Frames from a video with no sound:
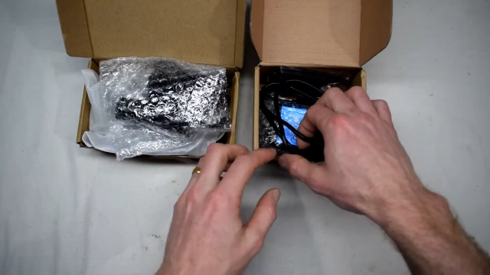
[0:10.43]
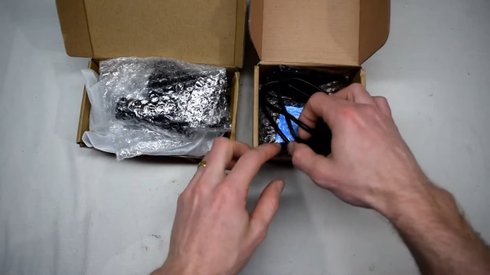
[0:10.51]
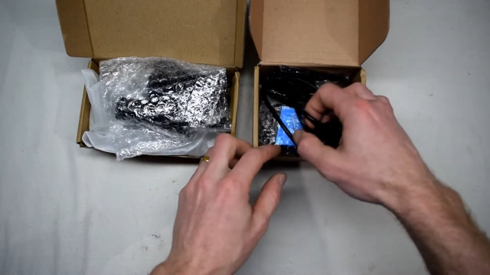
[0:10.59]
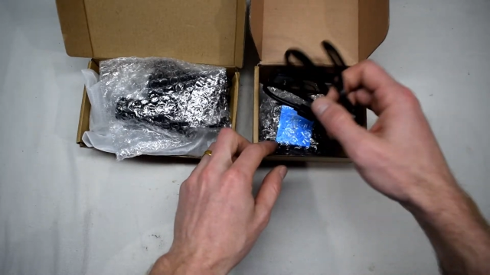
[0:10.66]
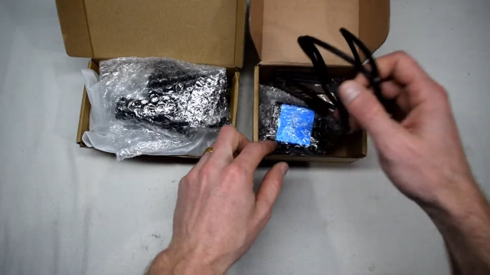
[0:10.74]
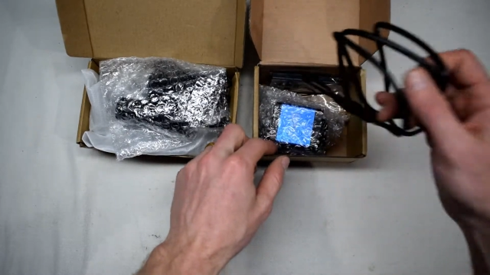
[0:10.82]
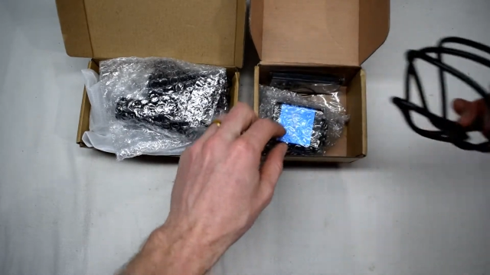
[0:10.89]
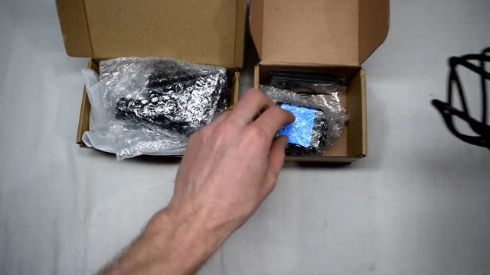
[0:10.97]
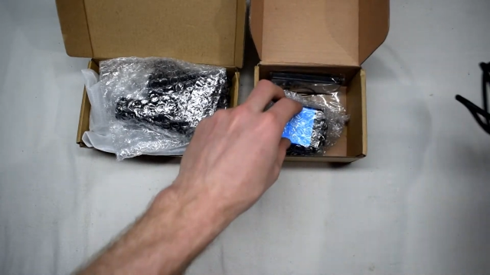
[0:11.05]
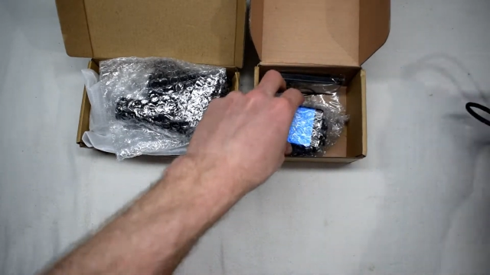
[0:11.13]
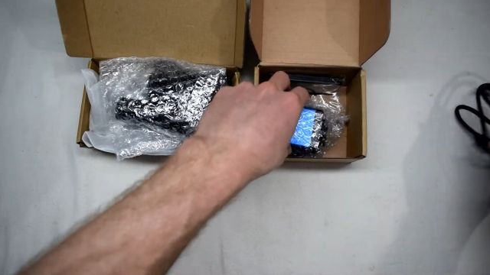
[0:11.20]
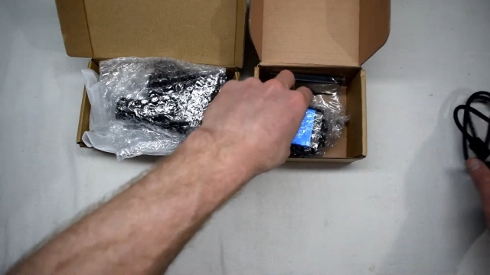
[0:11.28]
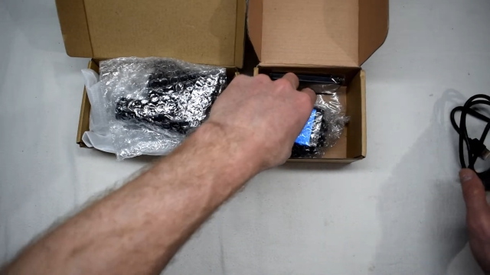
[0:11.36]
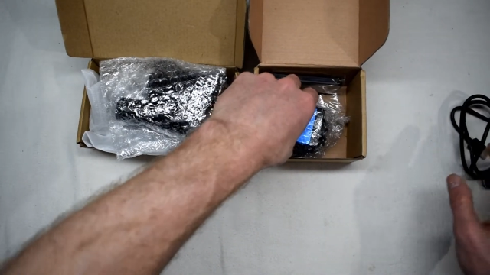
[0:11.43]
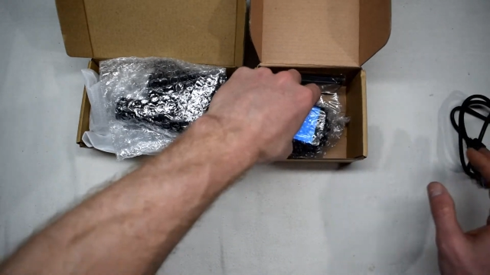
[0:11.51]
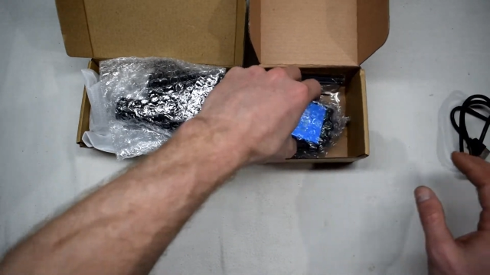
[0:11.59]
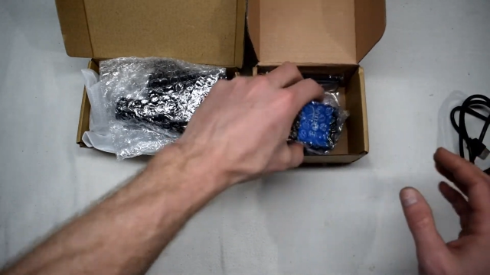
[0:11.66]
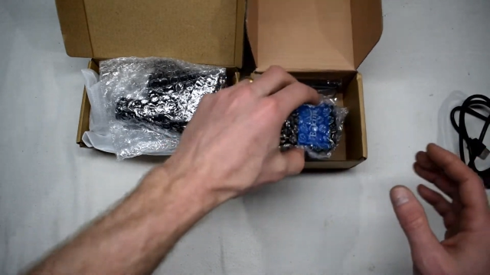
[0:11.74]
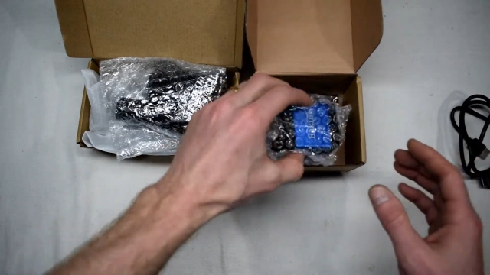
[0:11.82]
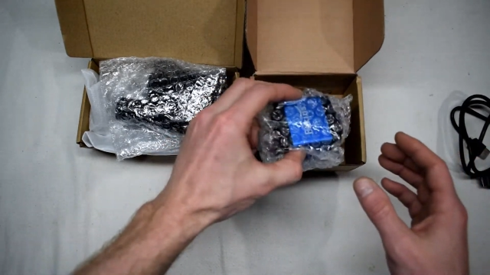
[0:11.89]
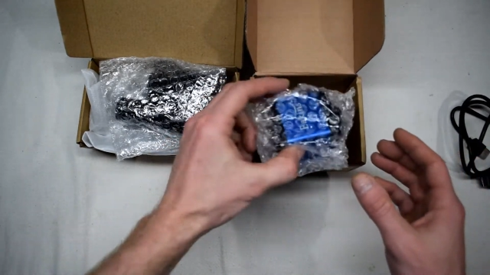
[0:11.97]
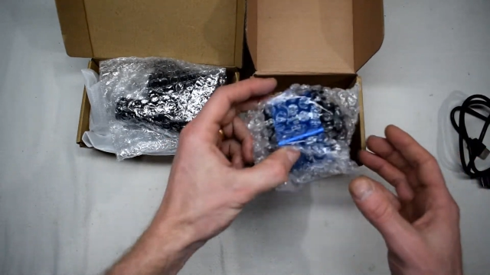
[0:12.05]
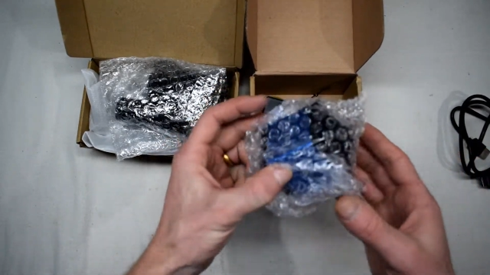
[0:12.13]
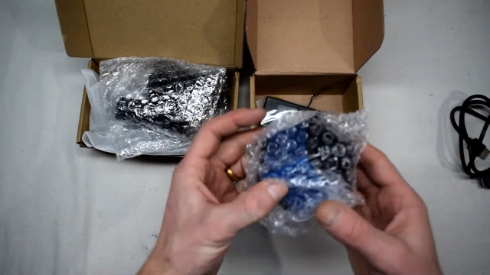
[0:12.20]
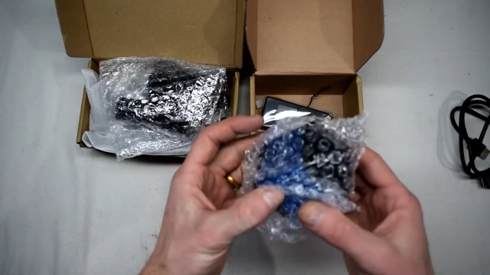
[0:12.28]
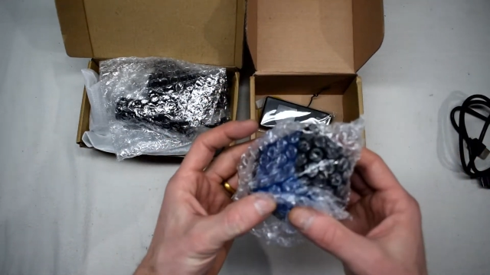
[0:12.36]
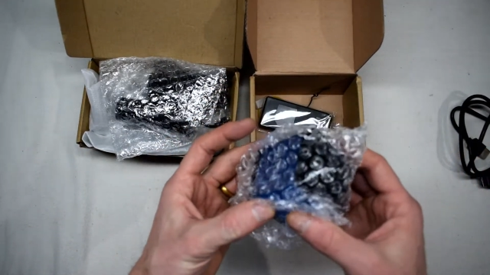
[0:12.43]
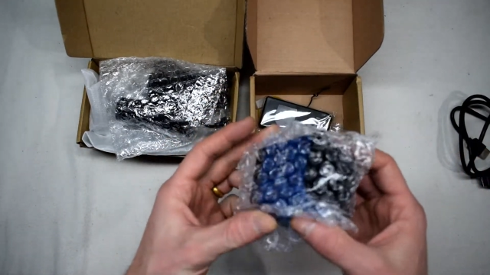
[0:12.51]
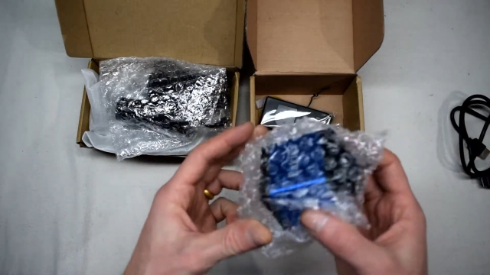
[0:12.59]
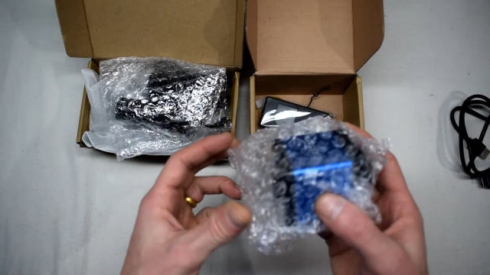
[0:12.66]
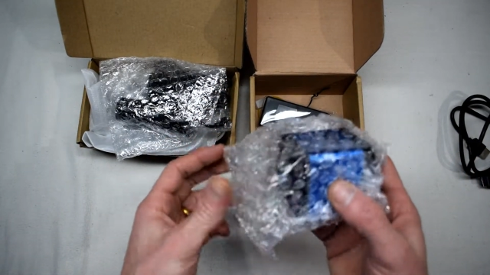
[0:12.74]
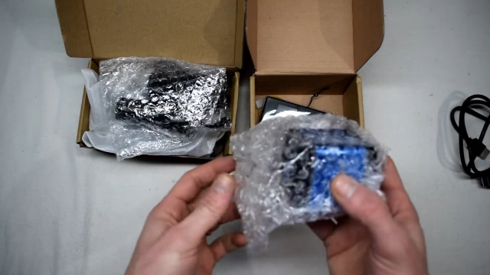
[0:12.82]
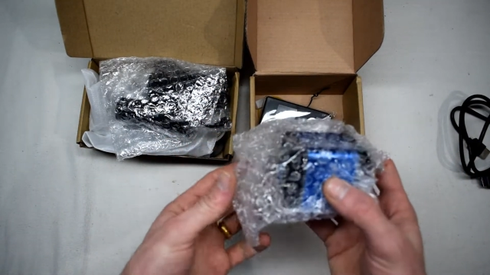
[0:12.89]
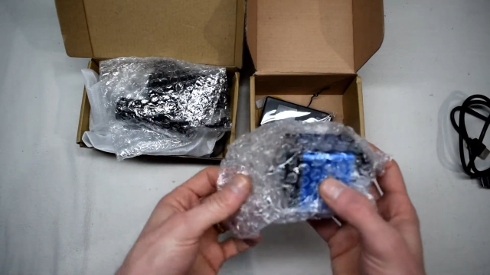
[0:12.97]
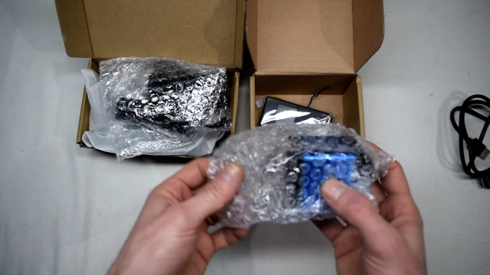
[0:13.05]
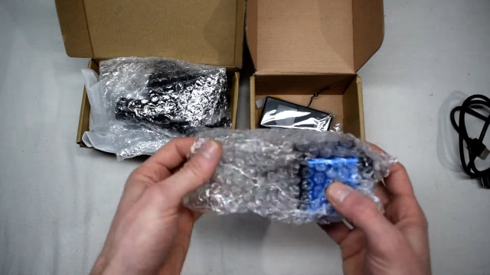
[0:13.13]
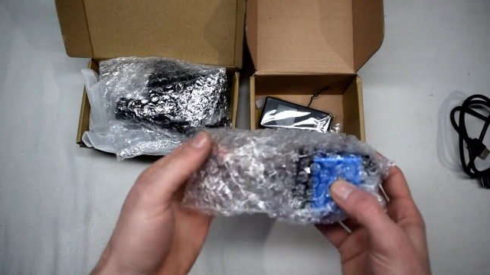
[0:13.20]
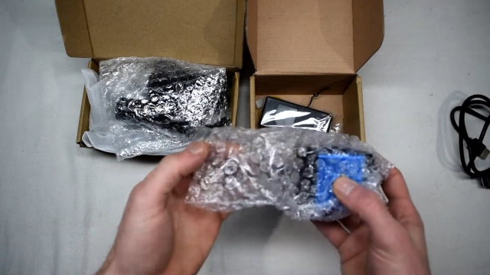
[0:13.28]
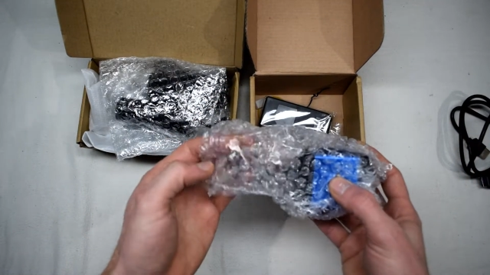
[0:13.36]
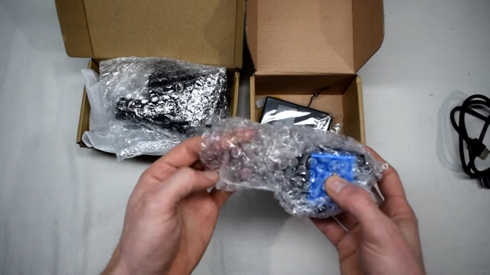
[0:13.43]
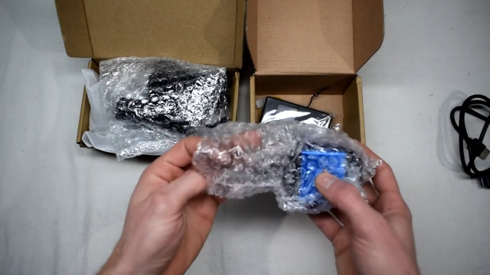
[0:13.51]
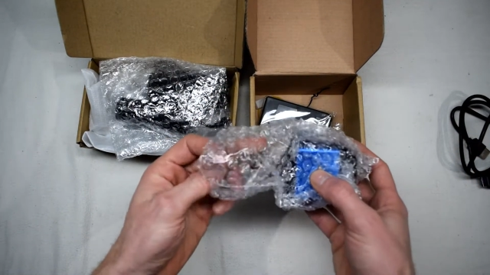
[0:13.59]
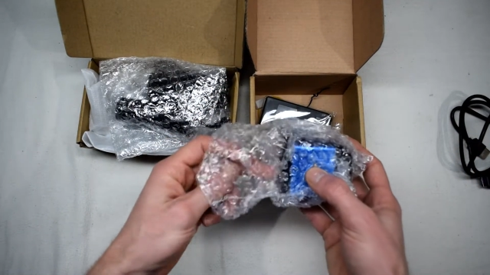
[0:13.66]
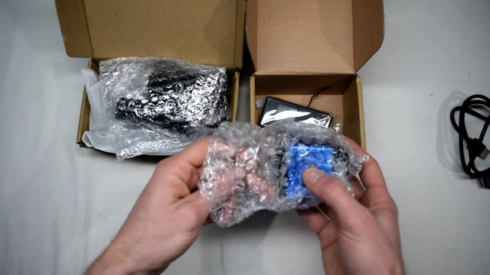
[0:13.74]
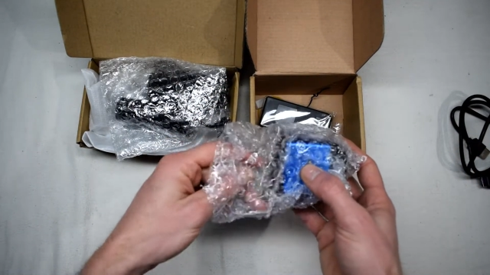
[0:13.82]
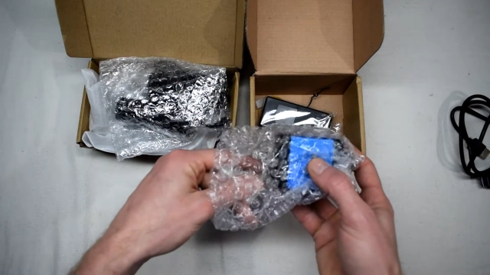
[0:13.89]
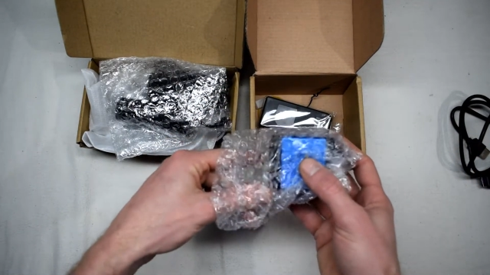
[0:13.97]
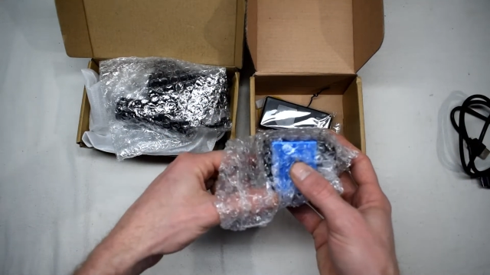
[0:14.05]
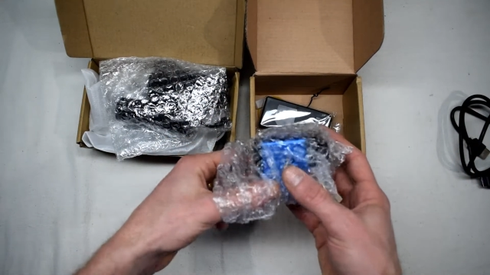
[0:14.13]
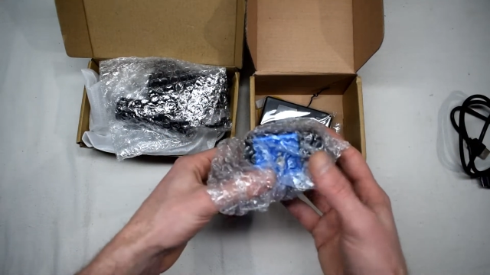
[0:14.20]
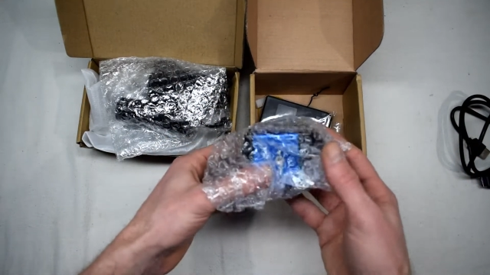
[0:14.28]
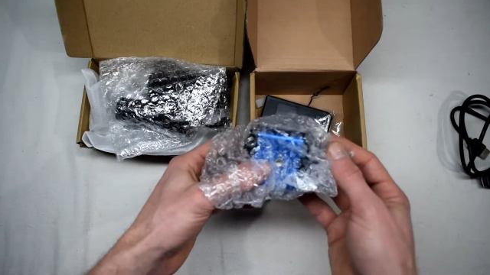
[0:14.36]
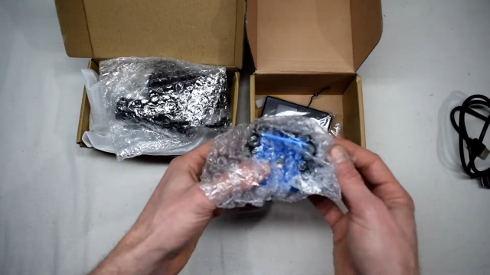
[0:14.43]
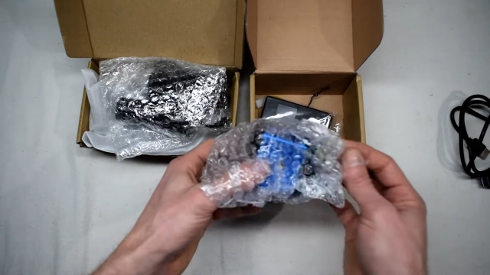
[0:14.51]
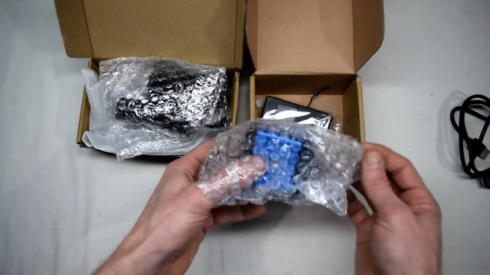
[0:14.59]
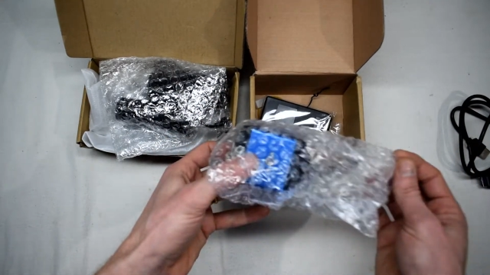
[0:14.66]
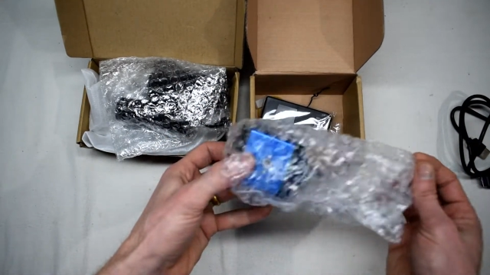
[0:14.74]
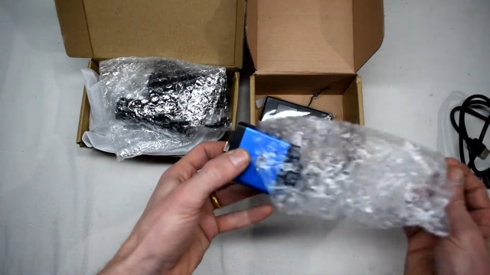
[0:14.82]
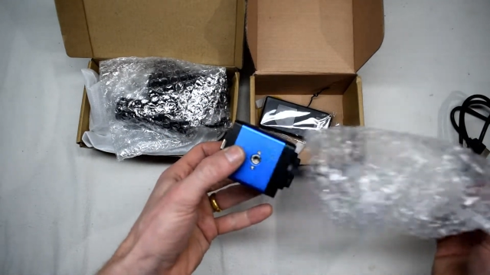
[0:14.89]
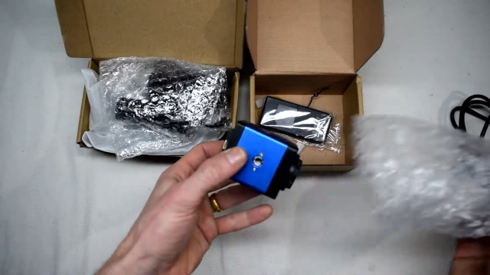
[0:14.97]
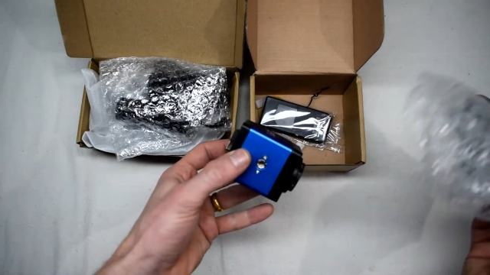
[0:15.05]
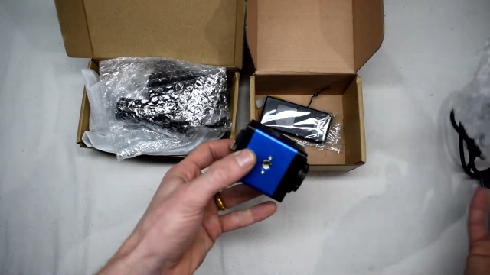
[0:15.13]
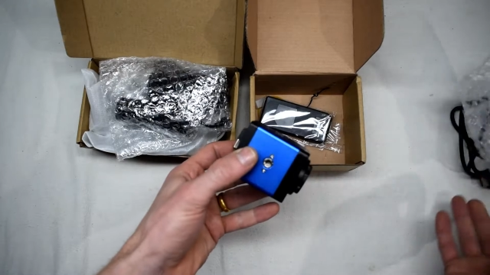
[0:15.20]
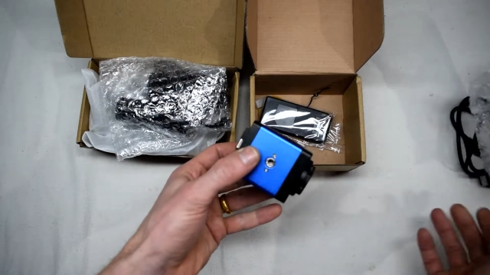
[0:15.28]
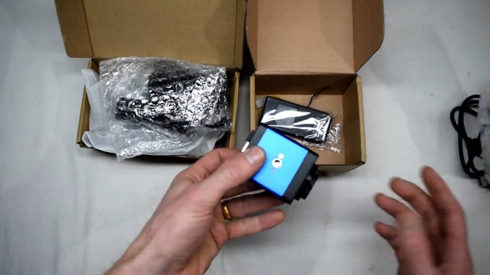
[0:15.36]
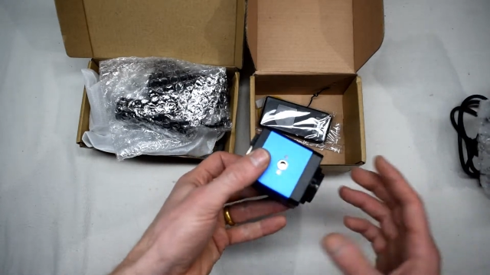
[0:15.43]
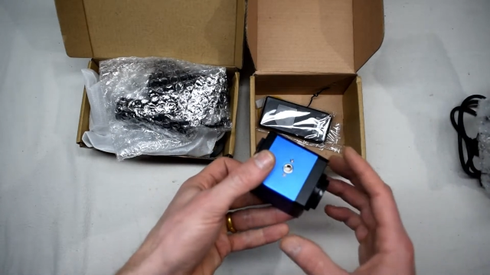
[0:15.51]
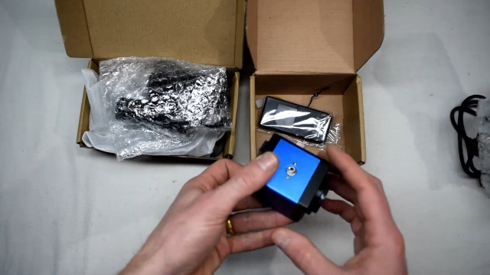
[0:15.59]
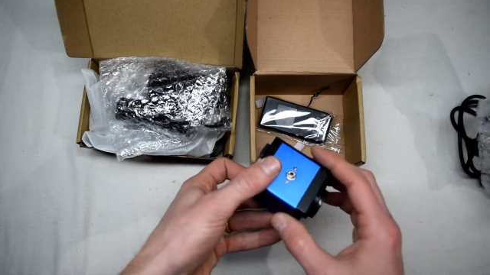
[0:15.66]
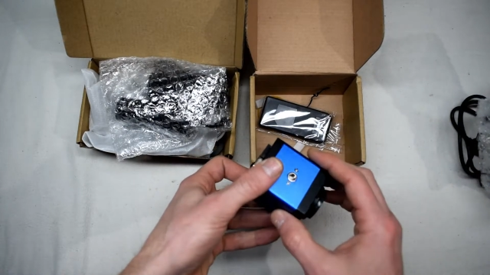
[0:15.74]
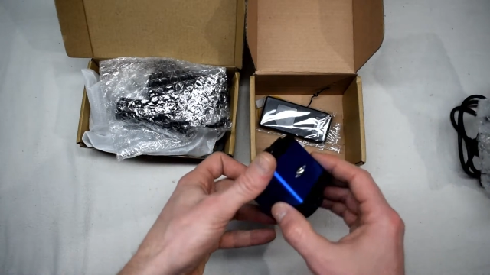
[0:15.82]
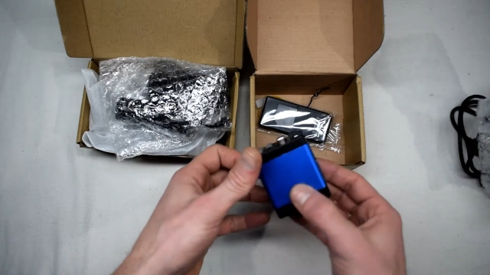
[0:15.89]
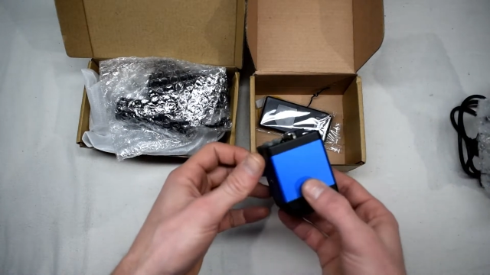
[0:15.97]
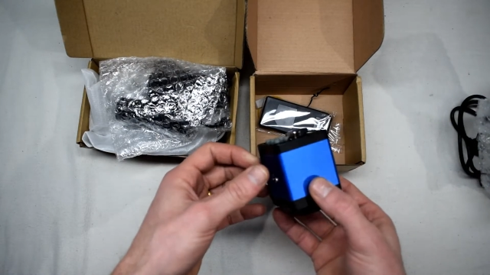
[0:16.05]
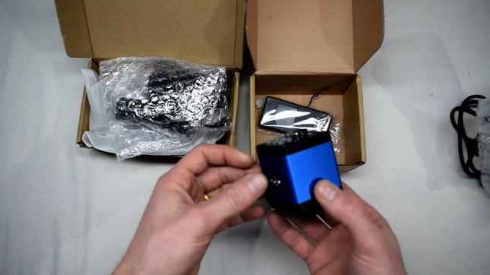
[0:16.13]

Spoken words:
No face is visible, so there are no lips to read.